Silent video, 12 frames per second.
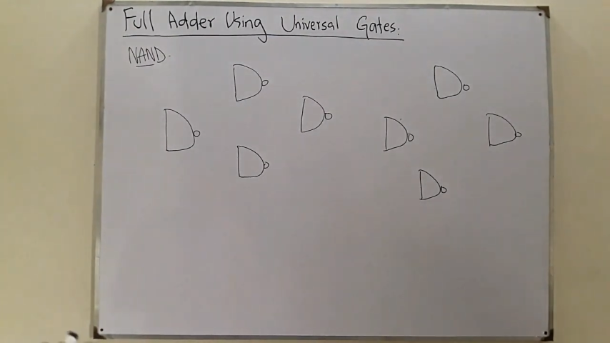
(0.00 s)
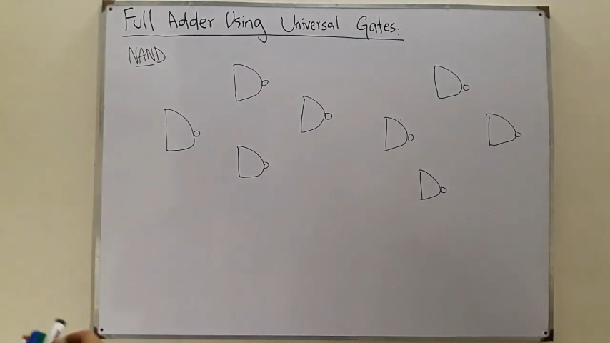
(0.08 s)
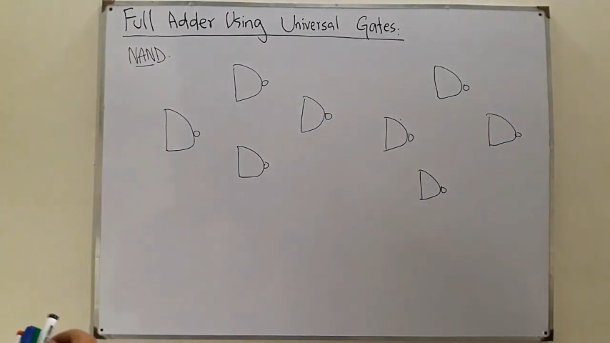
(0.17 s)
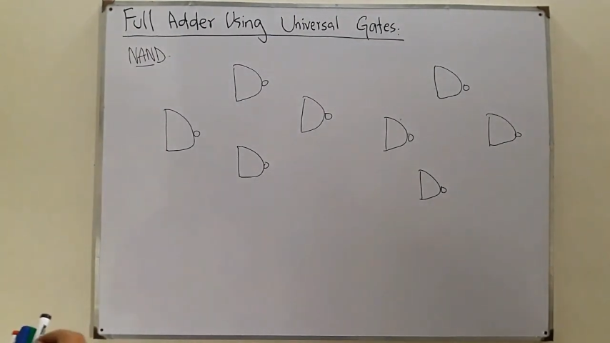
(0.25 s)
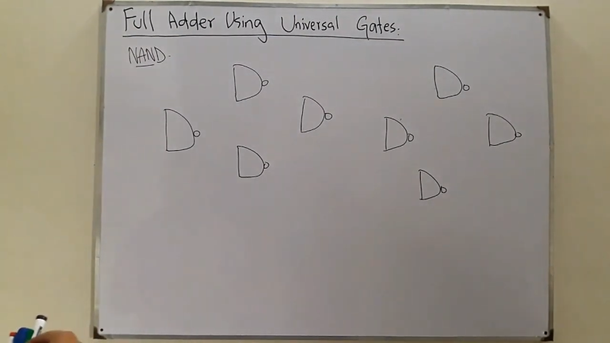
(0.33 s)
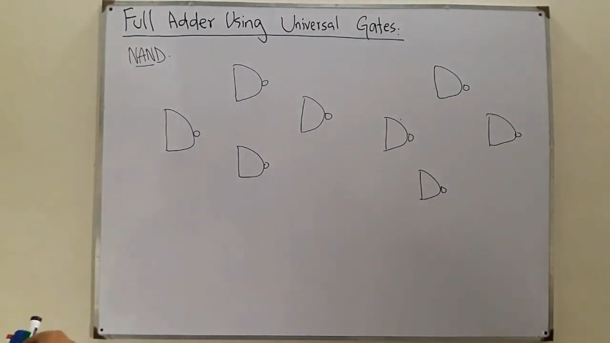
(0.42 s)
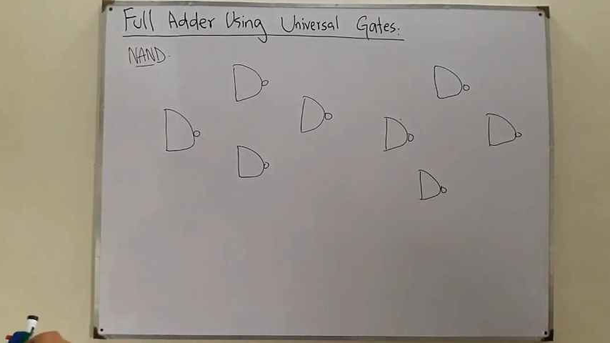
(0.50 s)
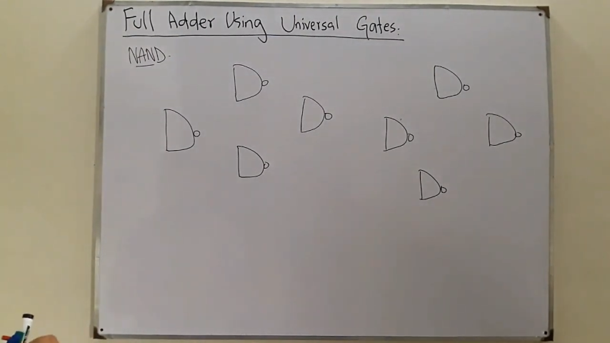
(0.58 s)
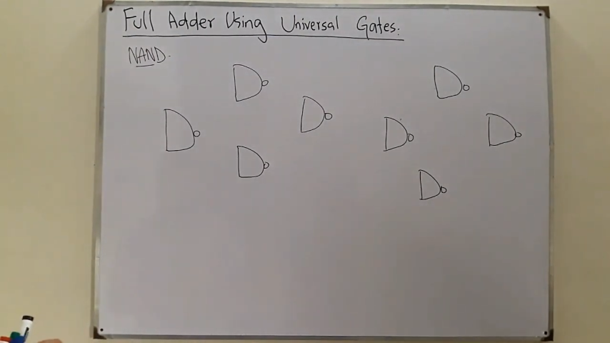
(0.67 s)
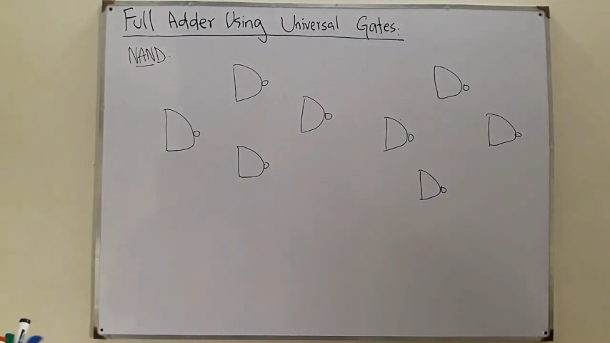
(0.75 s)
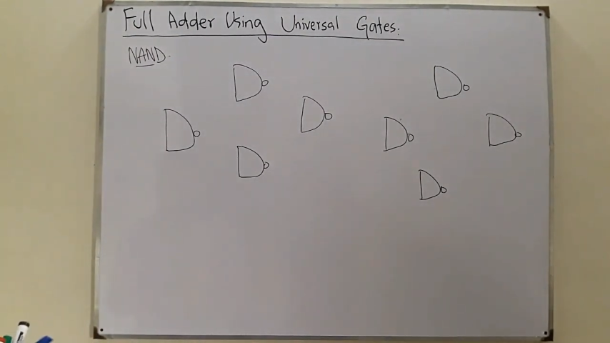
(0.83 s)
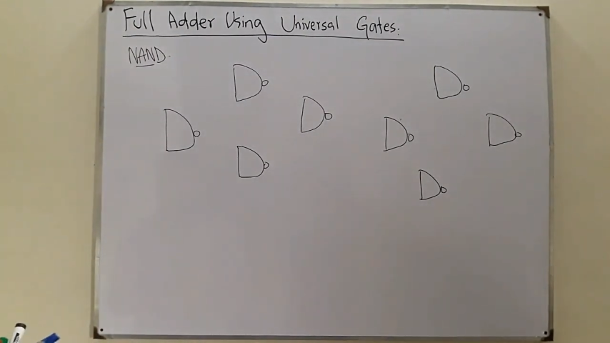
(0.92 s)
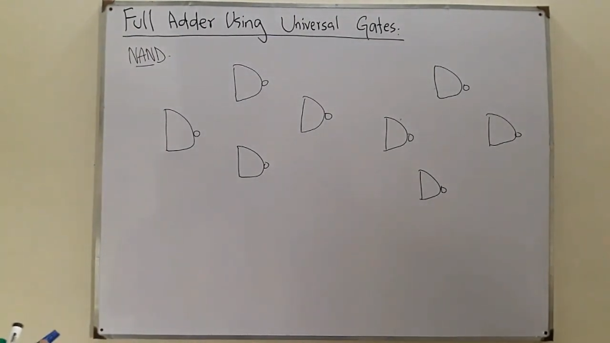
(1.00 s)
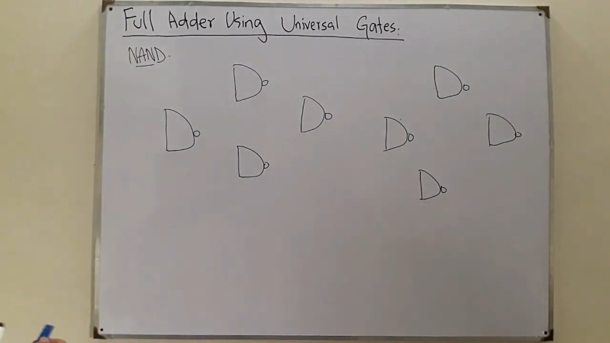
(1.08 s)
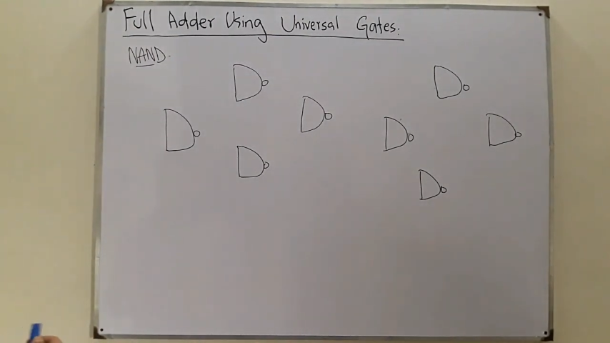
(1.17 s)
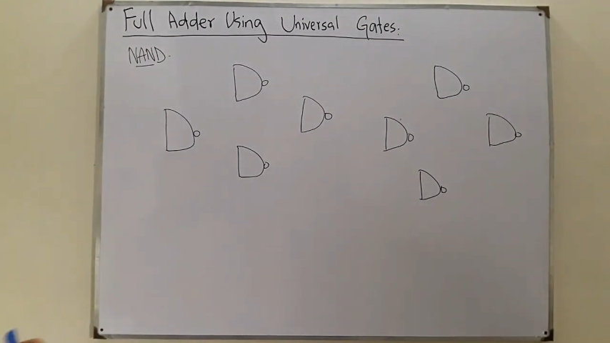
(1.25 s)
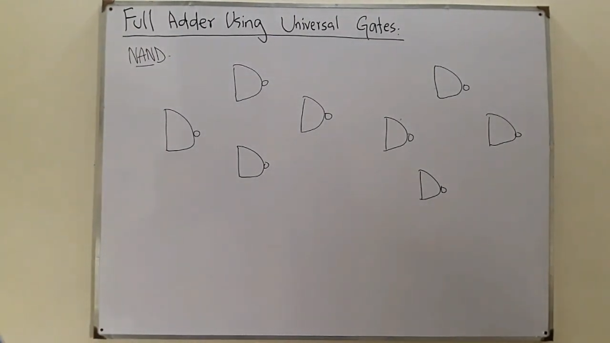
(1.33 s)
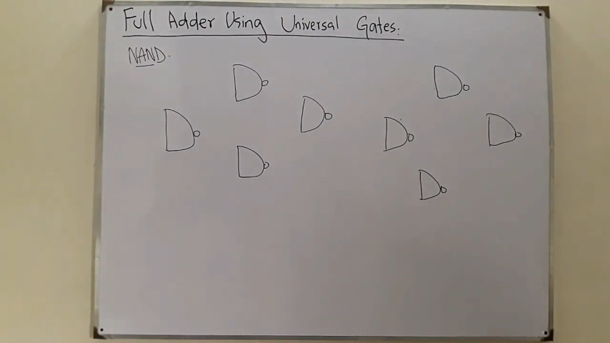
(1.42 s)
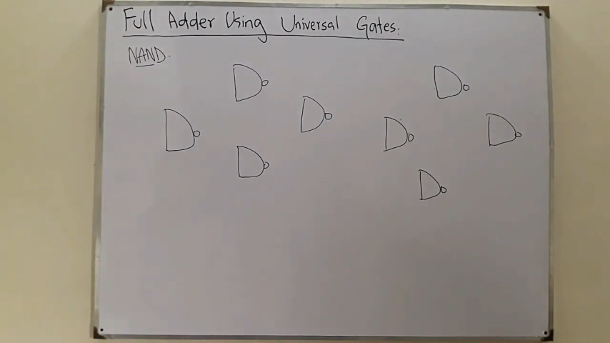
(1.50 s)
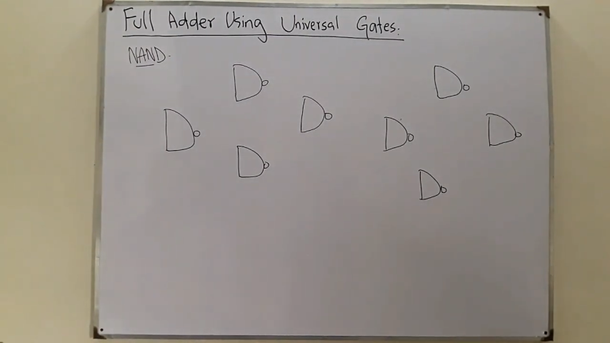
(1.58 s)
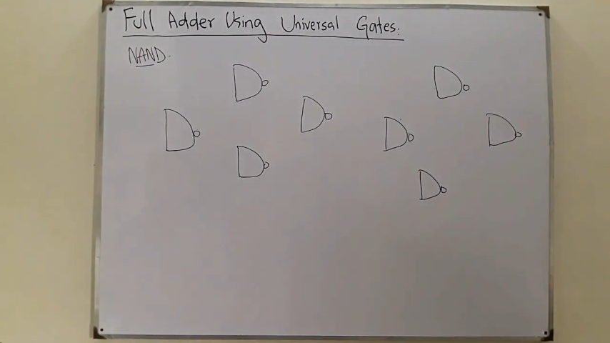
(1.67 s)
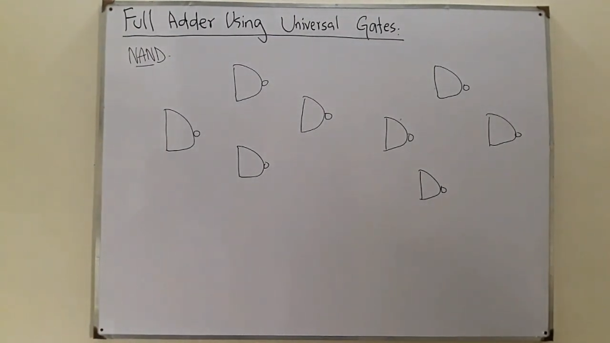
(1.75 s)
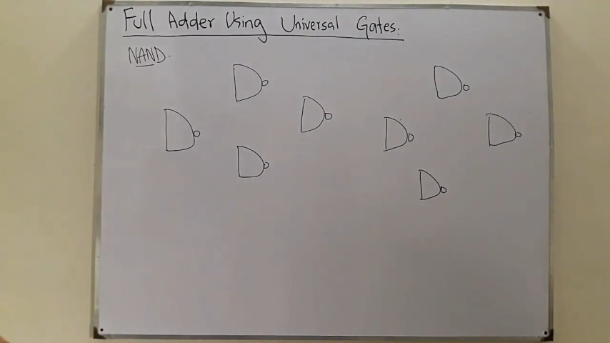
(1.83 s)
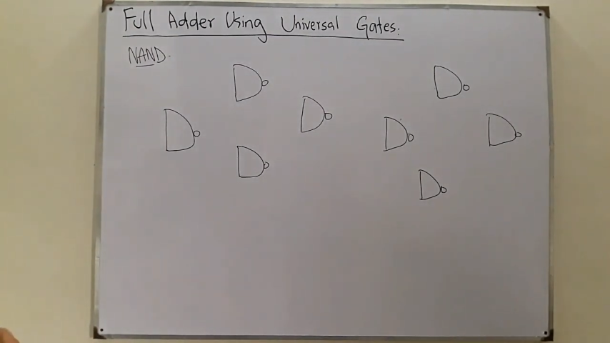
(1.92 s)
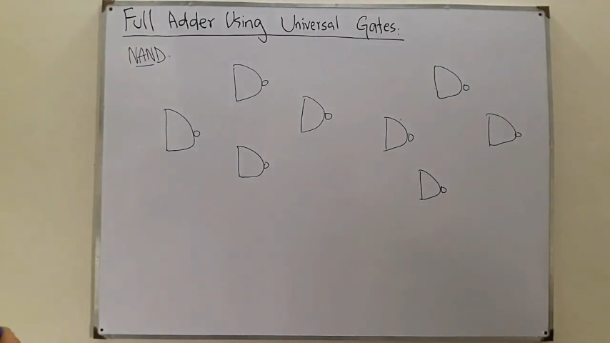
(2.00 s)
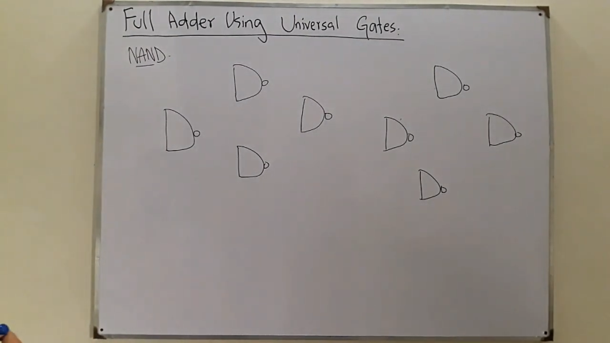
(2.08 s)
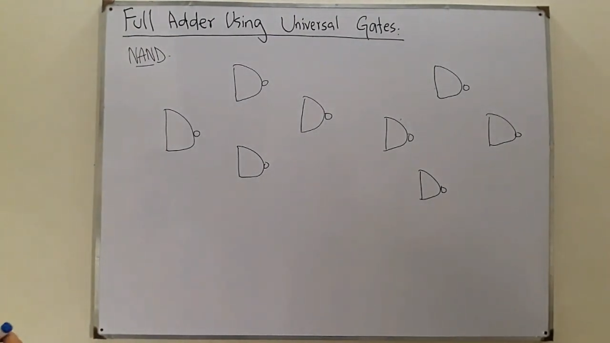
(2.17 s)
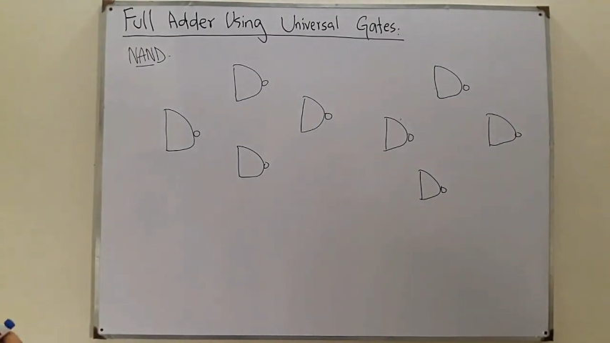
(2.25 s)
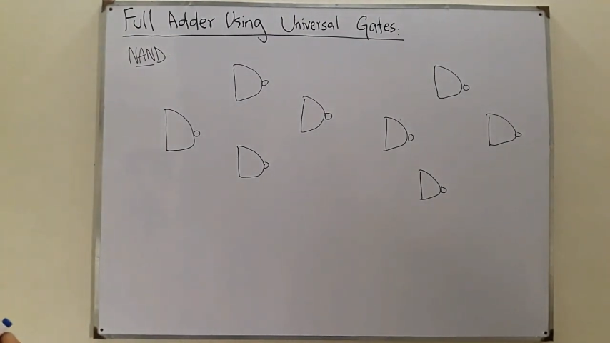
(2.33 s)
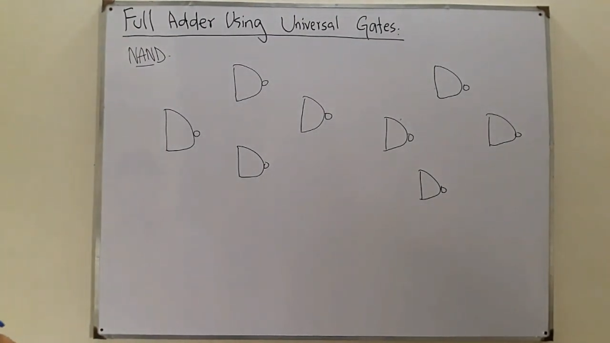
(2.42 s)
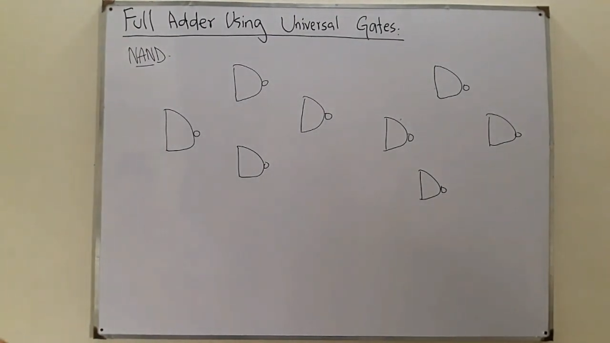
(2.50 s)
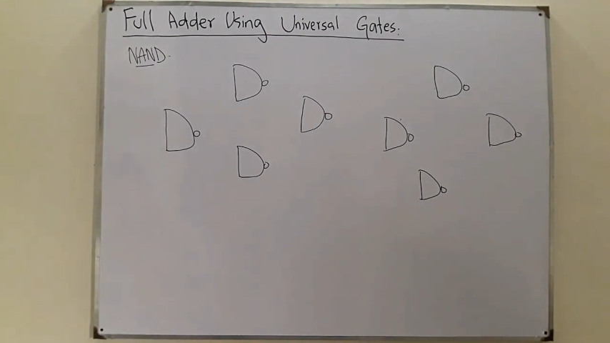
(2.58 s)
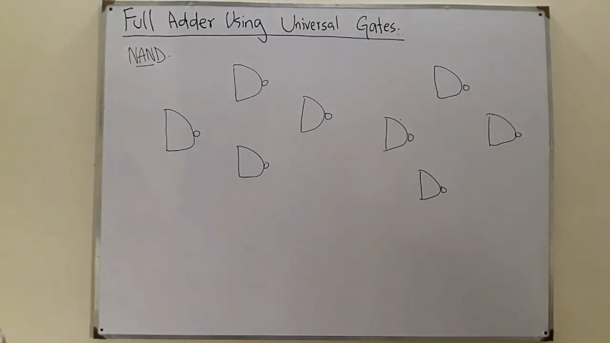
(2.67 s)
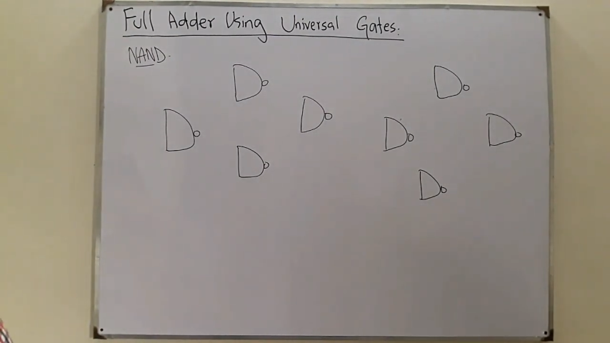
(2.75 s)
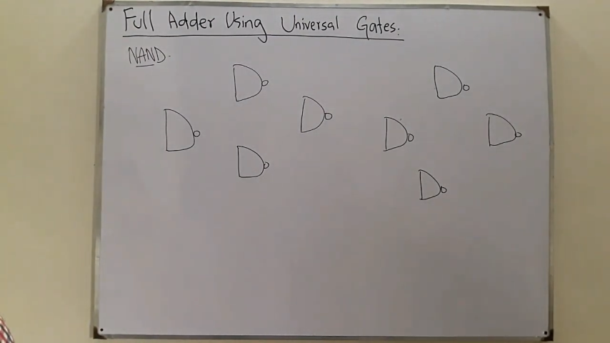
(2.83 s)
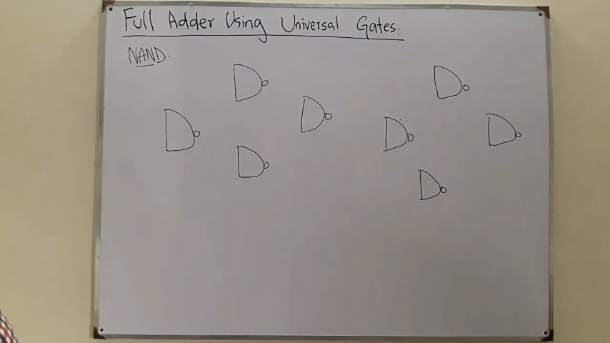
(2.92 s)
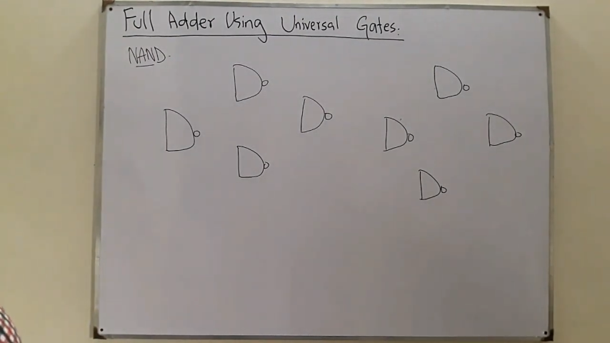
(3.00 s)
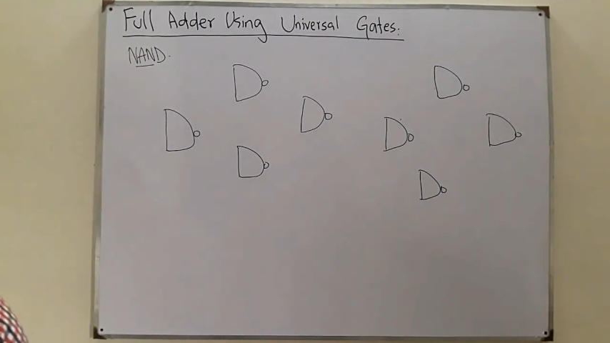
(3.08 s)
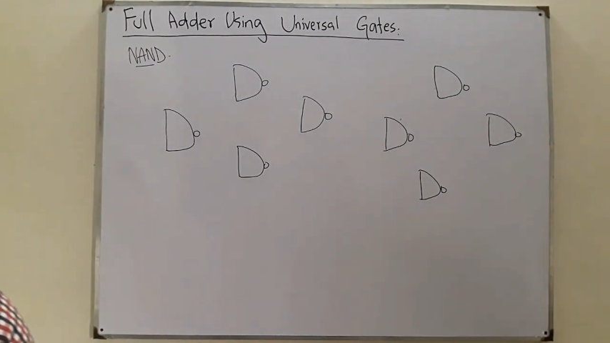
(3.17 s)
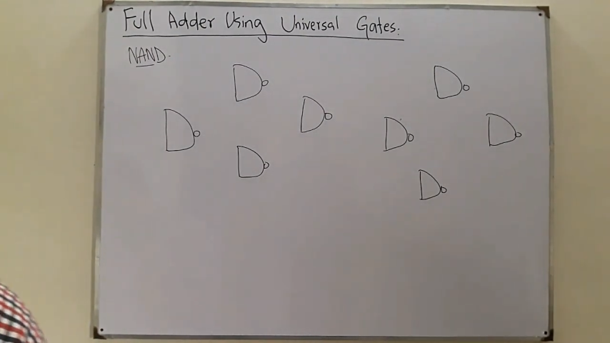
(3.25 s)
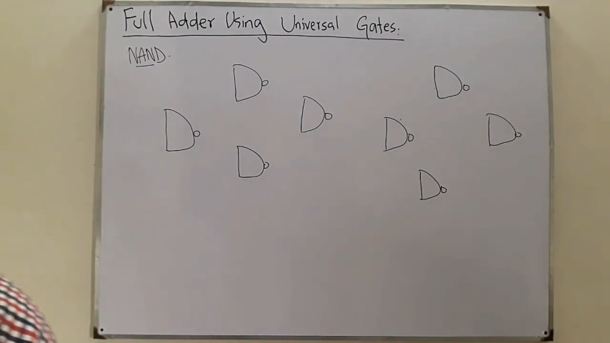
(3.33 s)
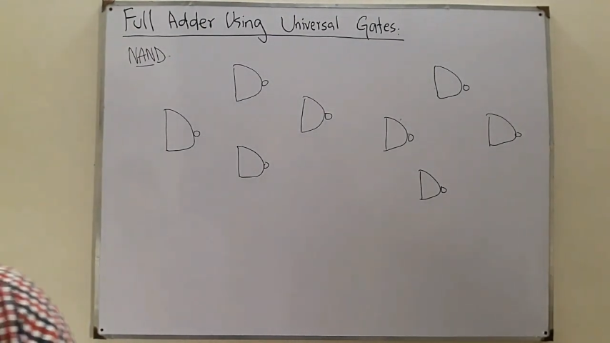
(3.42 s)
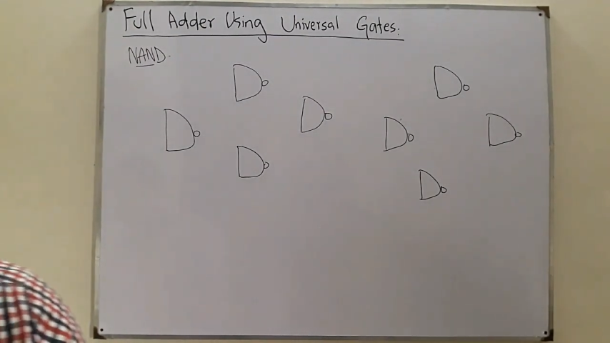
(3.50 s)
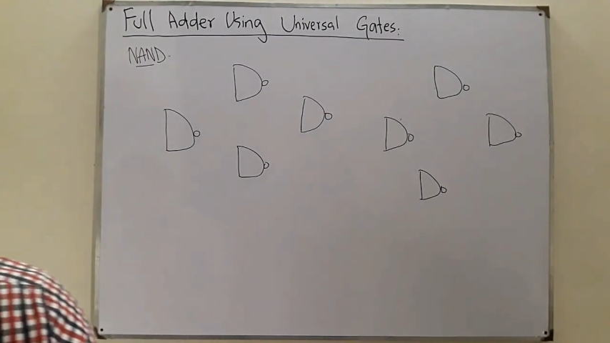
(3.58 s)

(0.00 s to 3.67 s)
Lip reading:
Nobody's mouth can be seen.